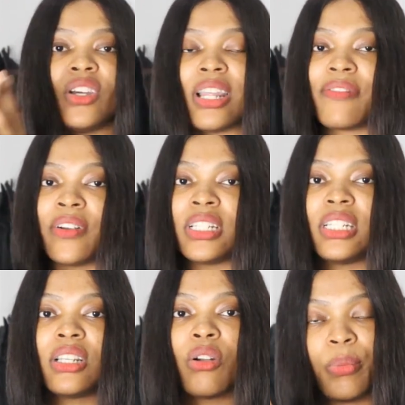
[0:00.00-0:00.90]
The other
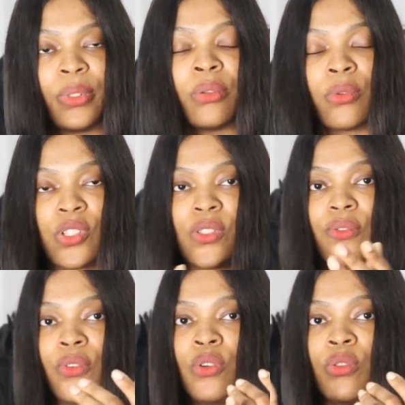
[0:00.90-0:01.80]
funny coupling was
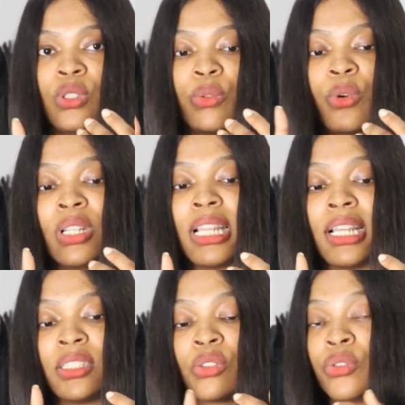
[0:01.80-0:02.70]
for the one
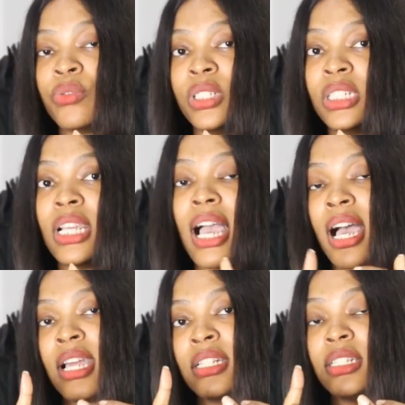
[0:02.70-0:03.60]
that's Groovy
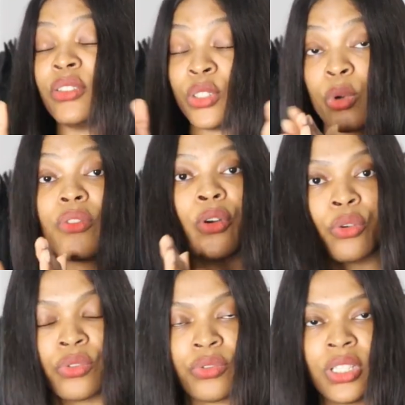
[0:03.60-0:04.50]
and the one for
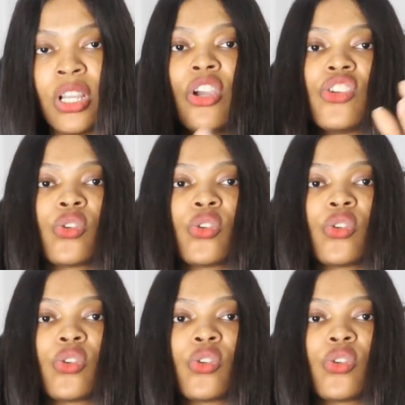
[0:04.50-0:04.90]
Groovy.